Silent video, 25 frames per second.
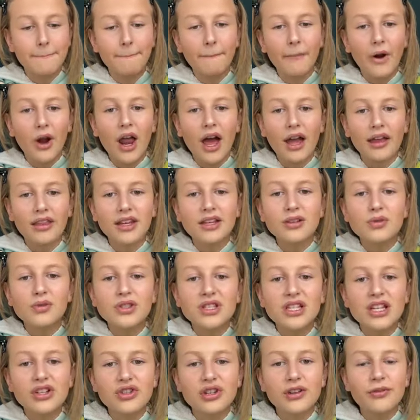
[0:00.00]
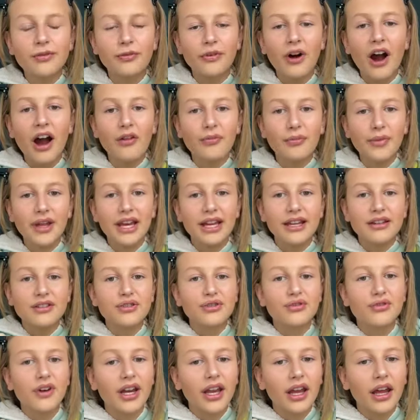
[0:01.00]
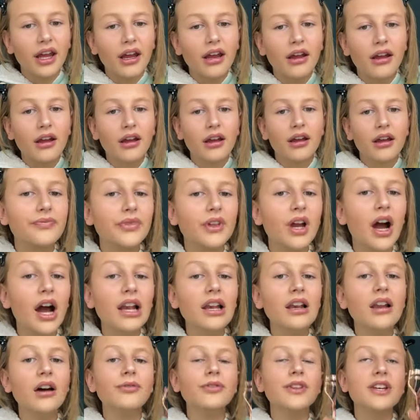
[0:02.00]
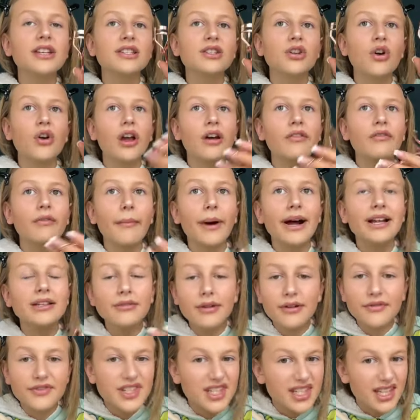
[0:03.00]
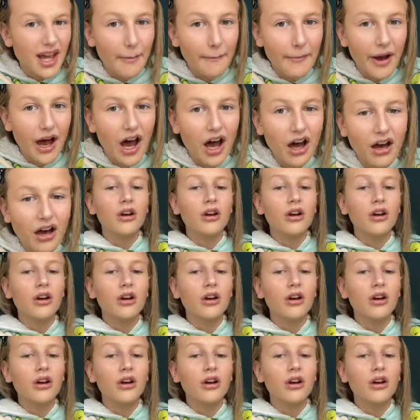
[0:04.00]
Like, this one's actually 5 minutes already. I love this song, it reminds me of summer.